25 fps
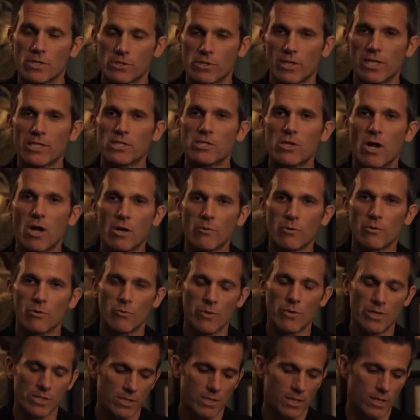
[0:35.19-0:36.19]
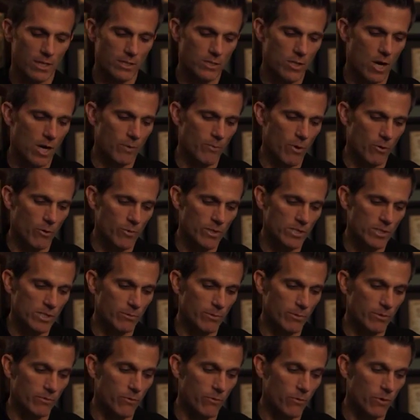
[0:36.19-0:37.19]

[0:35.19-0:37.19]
So let's talk about reasonable